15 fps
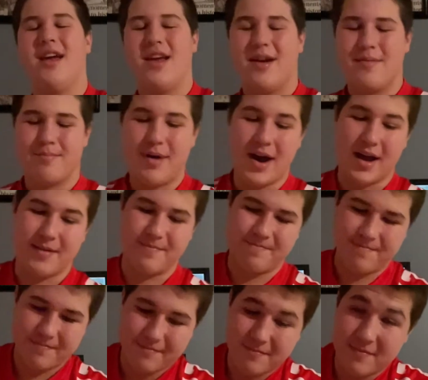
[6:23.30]
But
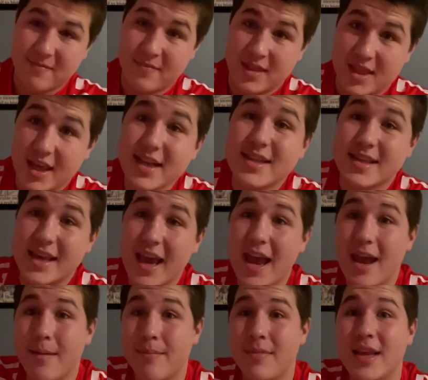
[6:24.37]
this
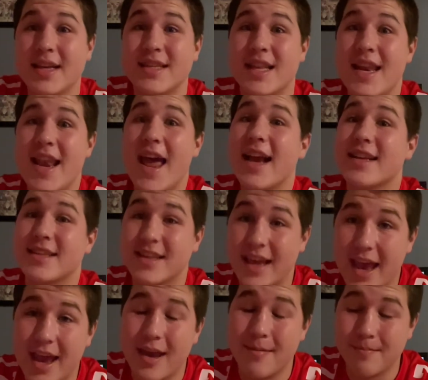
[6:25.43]
next
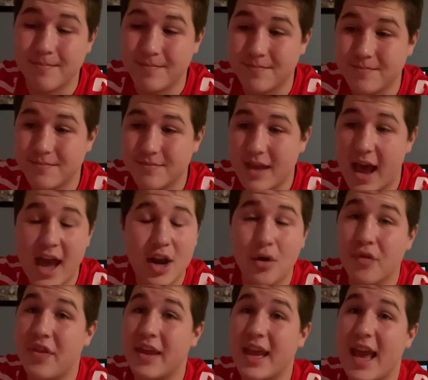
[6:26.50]
game, I
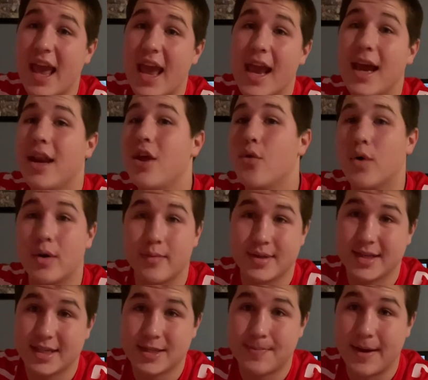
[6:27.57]
don't think anyone was
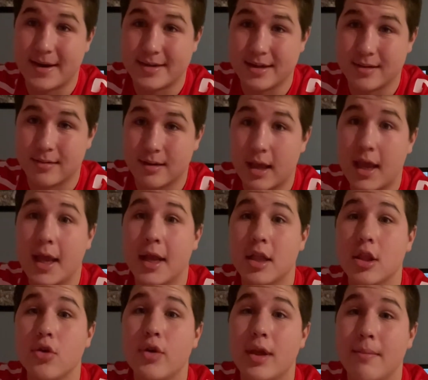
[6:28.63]
expecting,
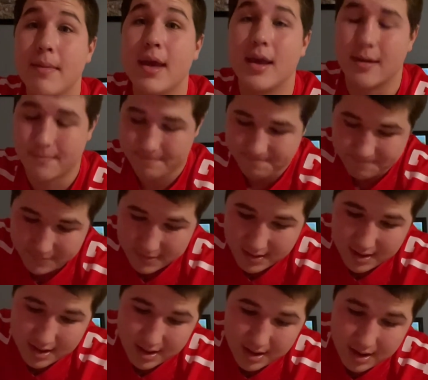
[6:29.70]
including me.
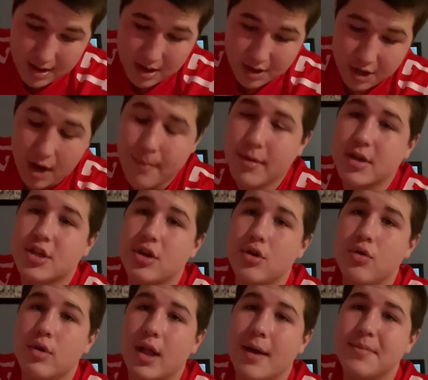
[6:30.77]
Number
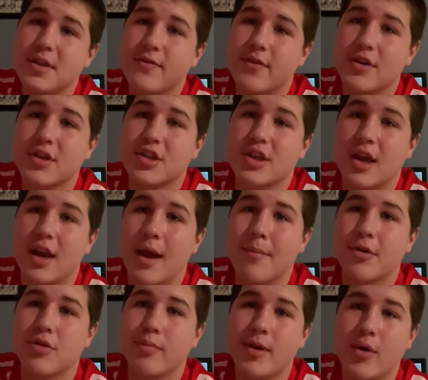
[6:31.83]
2, Clemson versus number
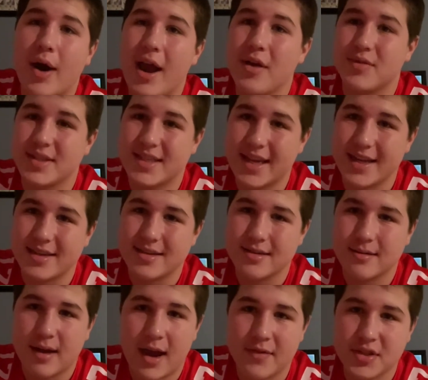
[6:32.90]
3, Ohio State.
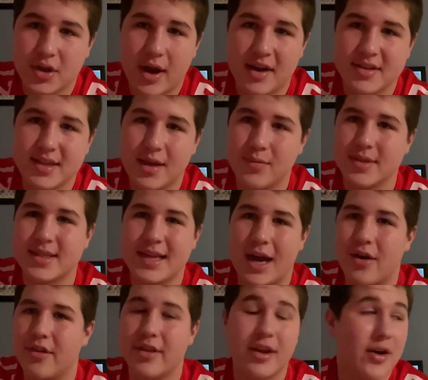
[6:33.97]
Obviously, Ohio State was
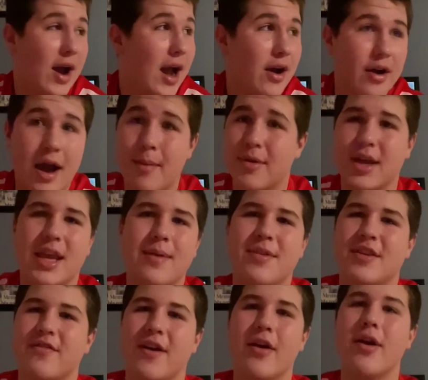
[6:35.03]
doubted. I'm going to keep
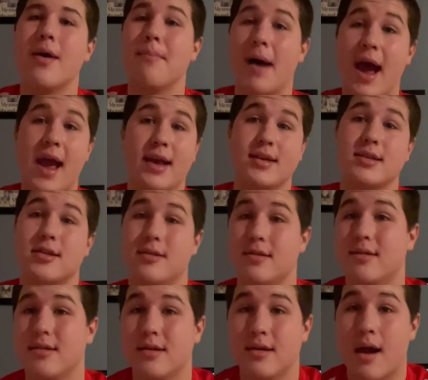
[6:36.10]
this very unbiased.
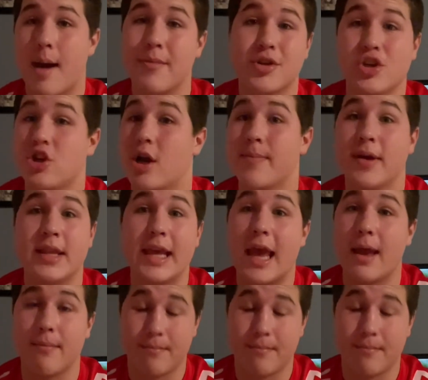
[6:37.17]
I'm just going to talk about the game.